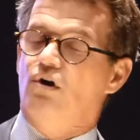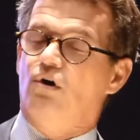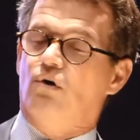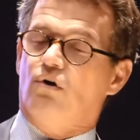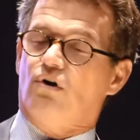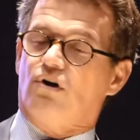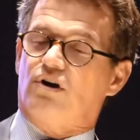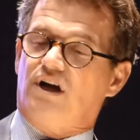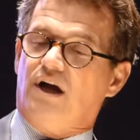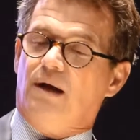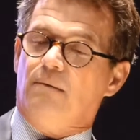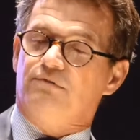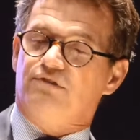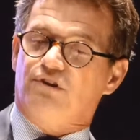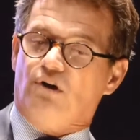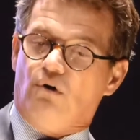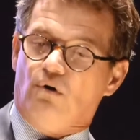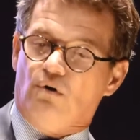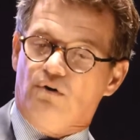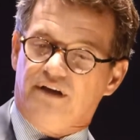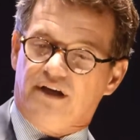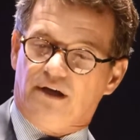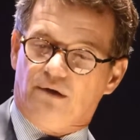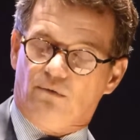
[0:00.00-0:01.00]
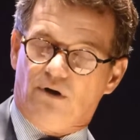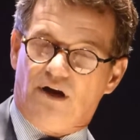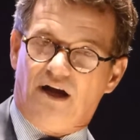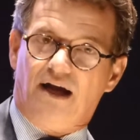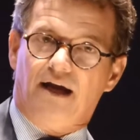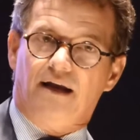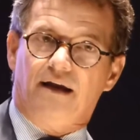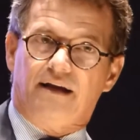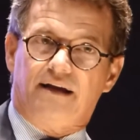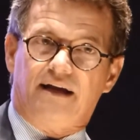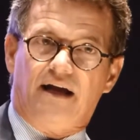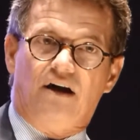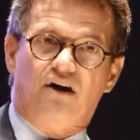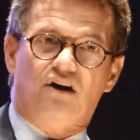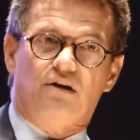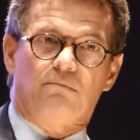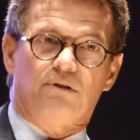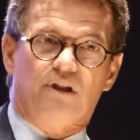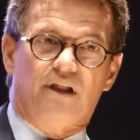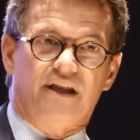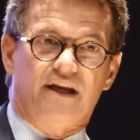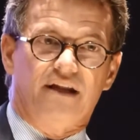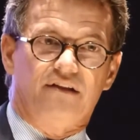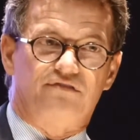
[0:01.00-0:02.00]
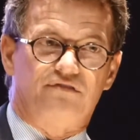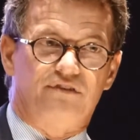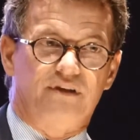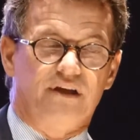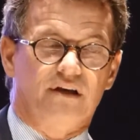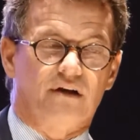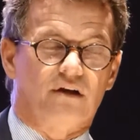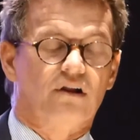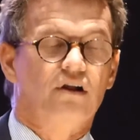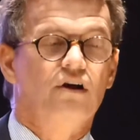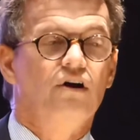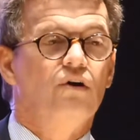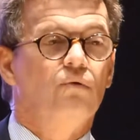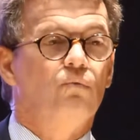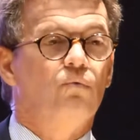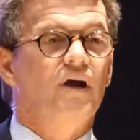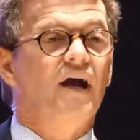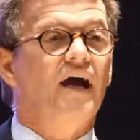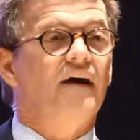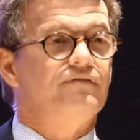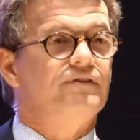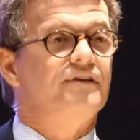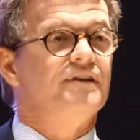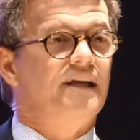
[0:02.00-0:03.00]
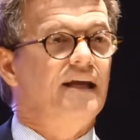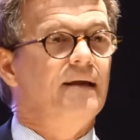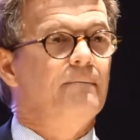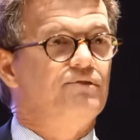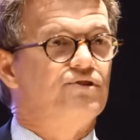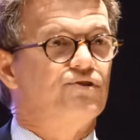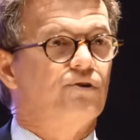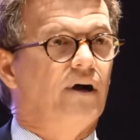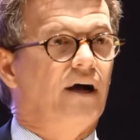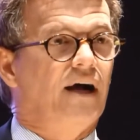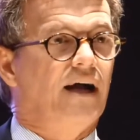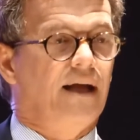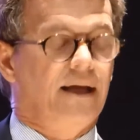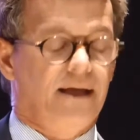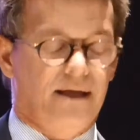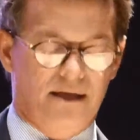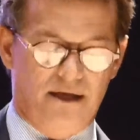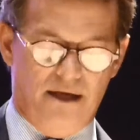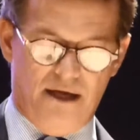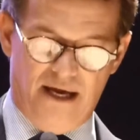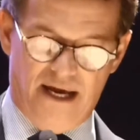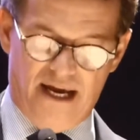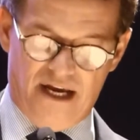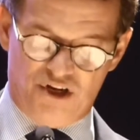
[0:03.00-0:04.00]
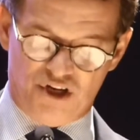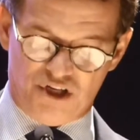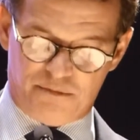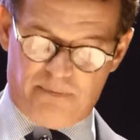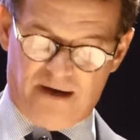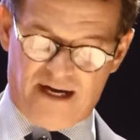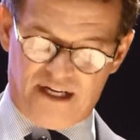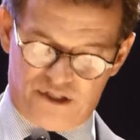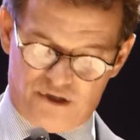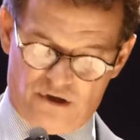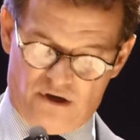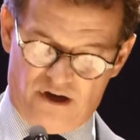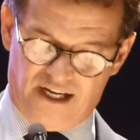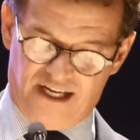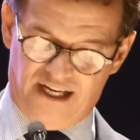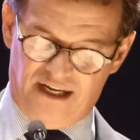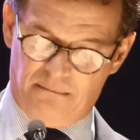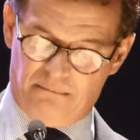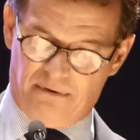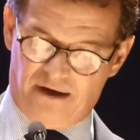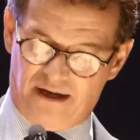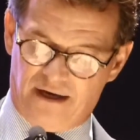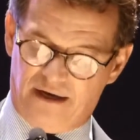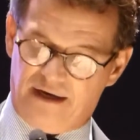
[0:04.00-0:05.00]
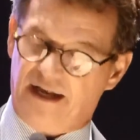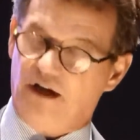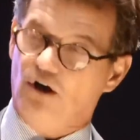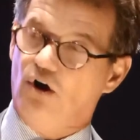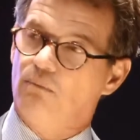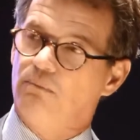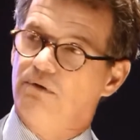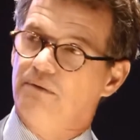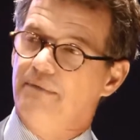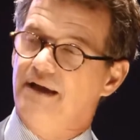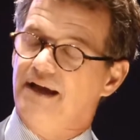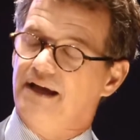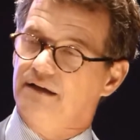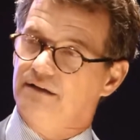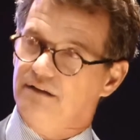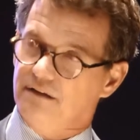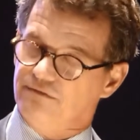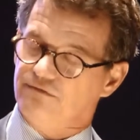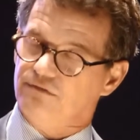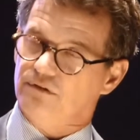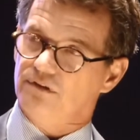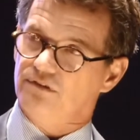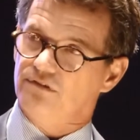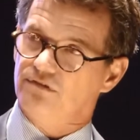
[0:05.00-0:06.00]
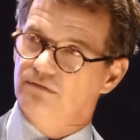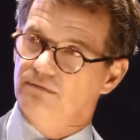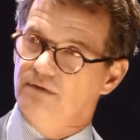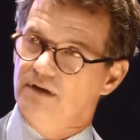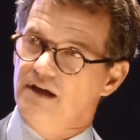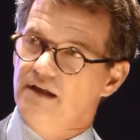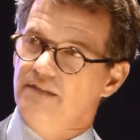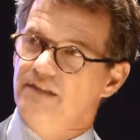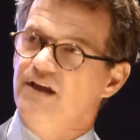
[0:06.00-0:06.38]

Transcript: or it comes to holding Iran accountable on its deal, we have to keep trying, and just by talking about it, I hope we make a difference.